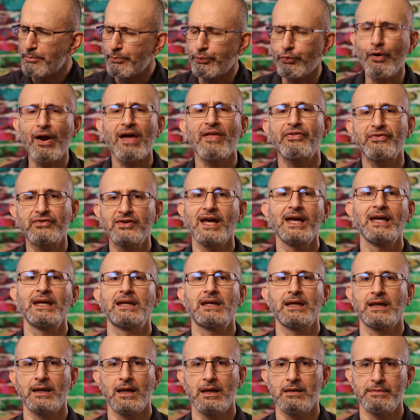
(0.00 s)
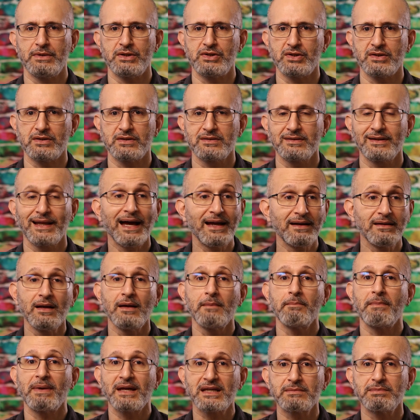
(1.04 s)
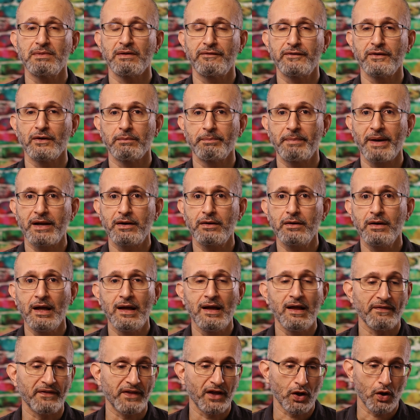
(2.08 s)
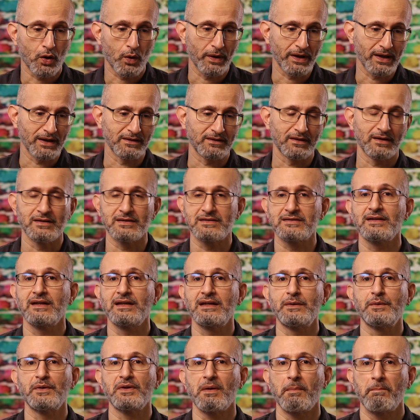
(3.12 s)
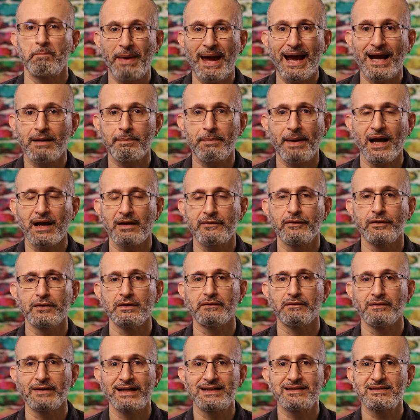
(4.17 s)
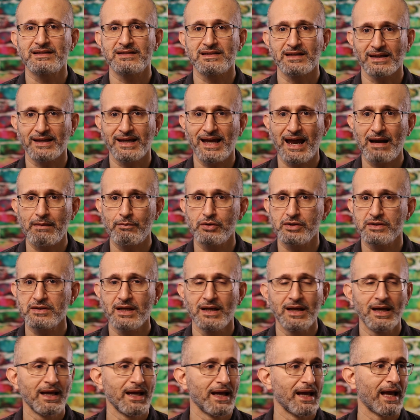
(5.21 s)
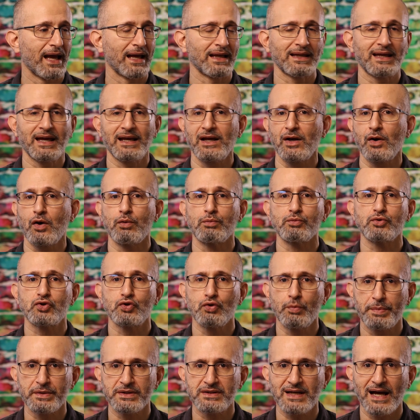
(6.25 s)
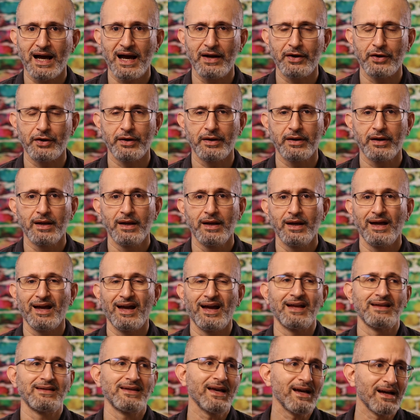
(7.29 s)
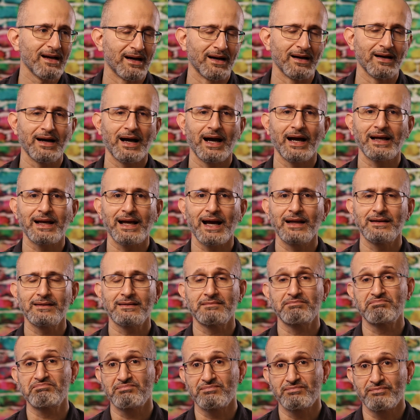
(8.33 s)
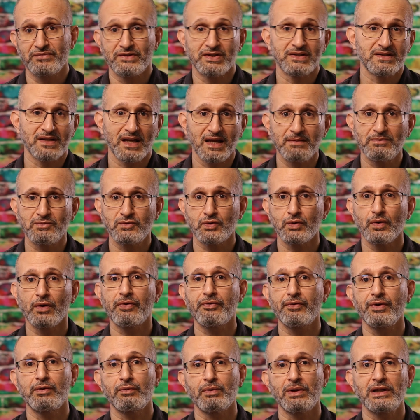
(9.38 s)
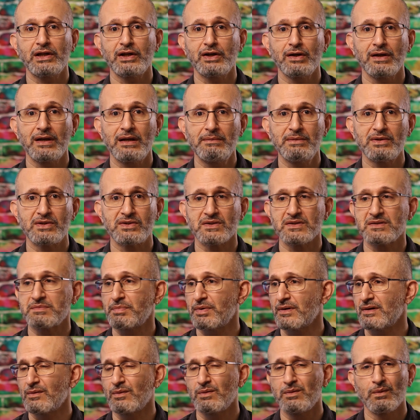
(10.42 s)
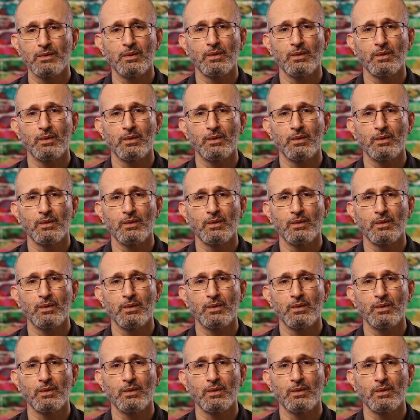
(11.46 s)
breathtaking images. That makes me feel better than going into the city with a backpack full of lenses and cameras and getting home super tired. And yeah, I got the same 2 or 3 really good images, but